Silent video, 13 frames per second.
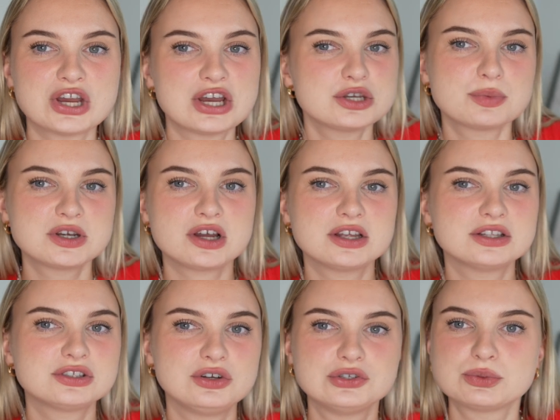change my
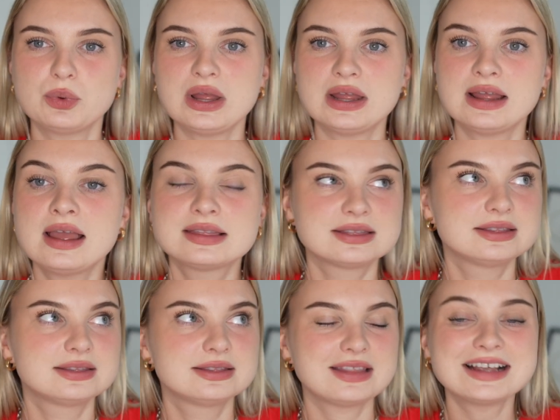diet to lose some weight,
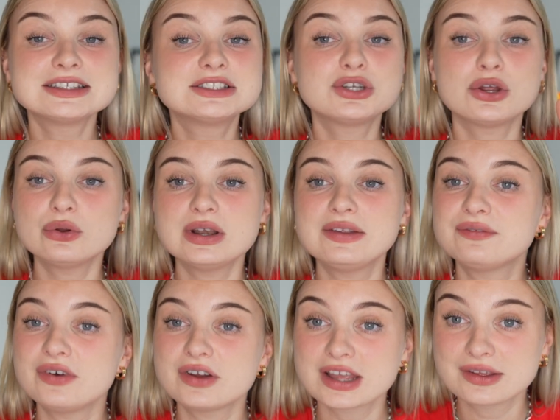that's totally
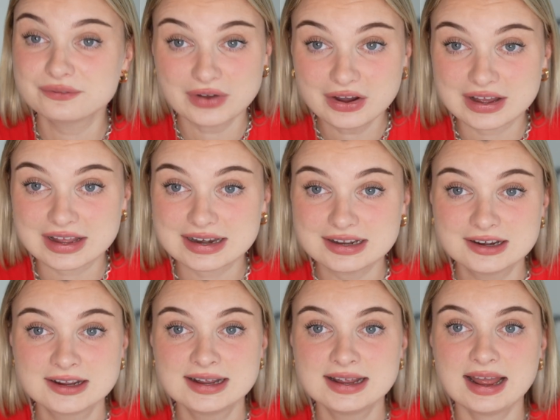fucking fine.